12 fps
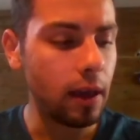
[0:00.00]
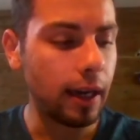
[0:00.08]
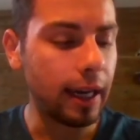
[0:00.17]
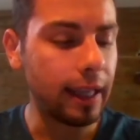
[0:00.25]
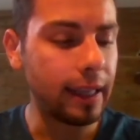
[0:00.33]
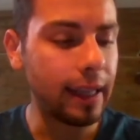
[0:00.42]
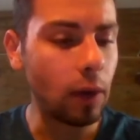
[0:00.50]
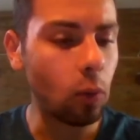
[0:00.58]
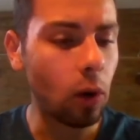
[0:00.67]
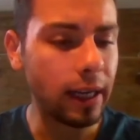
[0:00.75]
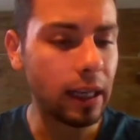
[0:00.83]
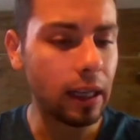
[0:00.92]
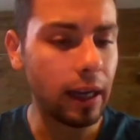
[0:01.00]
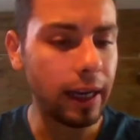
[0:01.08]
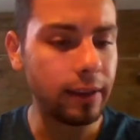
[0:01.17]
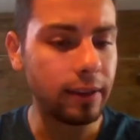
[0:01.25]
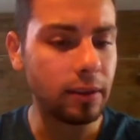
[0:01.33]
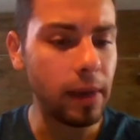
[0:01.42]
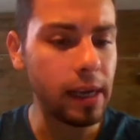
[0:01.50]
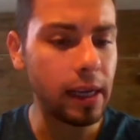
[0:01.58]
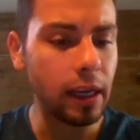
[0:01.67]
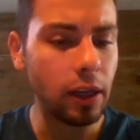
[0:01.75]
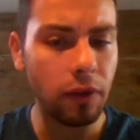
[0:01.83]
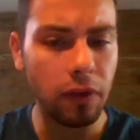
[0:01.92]
And that white light is
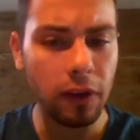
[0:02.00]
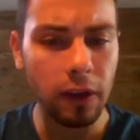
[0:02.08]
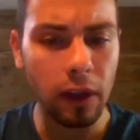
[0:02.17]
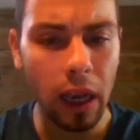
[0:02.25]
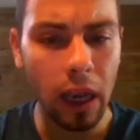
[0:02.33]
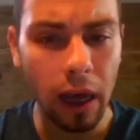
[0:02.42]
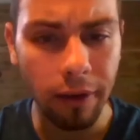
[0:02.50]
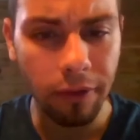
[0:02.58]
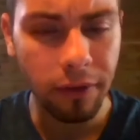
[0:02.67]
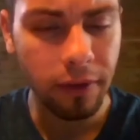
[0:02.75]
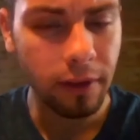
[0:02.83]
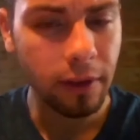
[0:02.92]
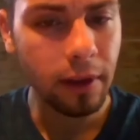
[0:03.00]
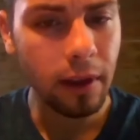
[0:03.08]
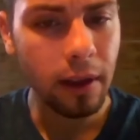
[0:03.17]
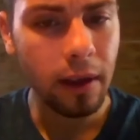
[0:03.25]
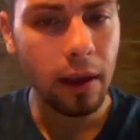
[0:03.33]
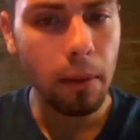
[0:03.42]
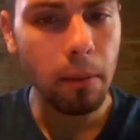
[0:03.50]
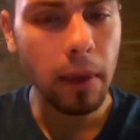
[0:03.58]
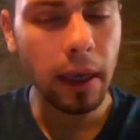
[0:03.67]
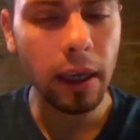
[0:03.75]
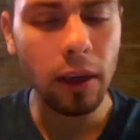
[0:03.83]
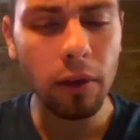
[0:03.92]
making you feel loved,
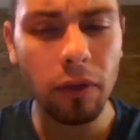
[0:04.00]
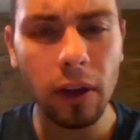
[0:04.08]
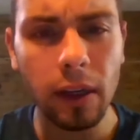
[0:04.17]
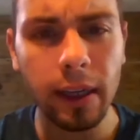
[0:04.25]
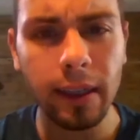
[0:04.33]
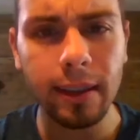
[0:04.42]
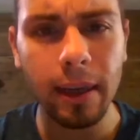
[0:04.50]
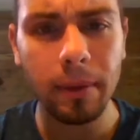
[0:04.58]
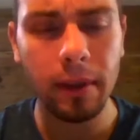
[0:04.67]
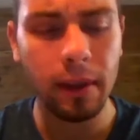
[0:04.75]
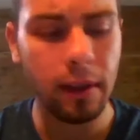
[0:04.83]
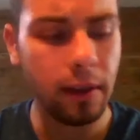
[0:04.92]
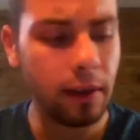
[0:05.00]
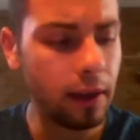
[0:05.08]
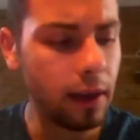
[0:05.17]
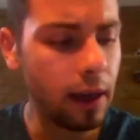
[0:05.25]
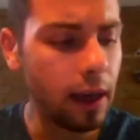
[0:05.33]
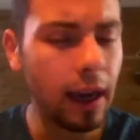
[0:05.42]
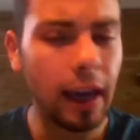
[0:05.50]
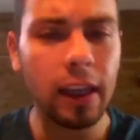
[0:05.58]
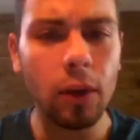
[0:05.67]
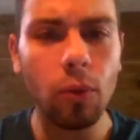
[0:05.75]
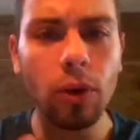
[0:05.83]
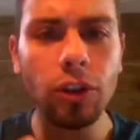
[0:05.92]
making you feel accepted. And
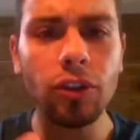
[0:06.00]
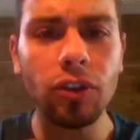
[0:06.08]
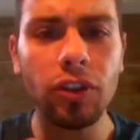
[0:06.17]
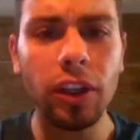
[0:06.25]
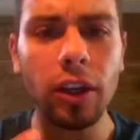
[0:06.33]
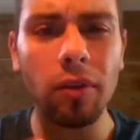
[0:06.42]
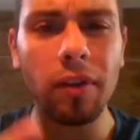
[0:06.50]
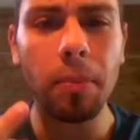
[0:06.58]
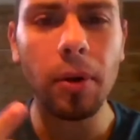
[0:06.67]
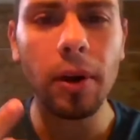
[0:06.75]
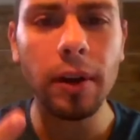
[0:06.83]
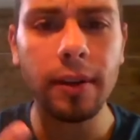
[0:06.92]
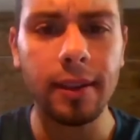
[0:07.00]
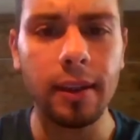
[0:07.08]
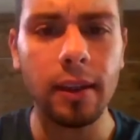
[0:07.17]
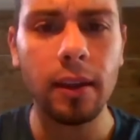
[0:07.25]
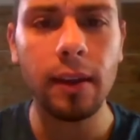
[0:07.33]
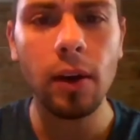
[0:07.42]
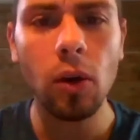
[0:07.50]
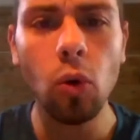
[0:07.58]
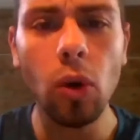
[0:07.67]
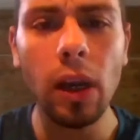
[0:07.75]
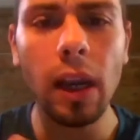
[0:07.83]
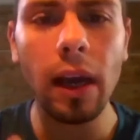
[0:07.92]
I want you to think of a person
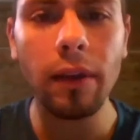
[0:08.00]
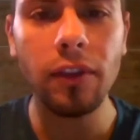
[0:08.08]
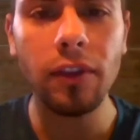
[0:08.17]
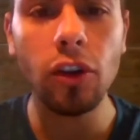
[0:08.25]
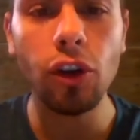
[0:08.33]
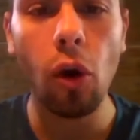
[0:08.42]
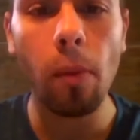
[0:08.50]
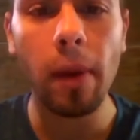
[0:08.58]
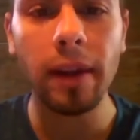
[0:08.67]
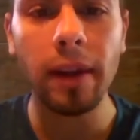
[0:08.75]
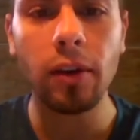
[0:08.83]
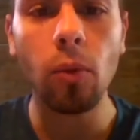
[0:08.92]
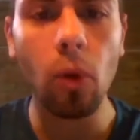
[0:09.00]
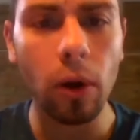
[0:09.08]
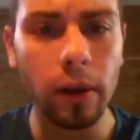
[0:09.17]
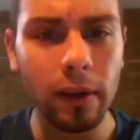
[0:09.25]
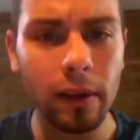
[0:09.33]
who loves you no matter what.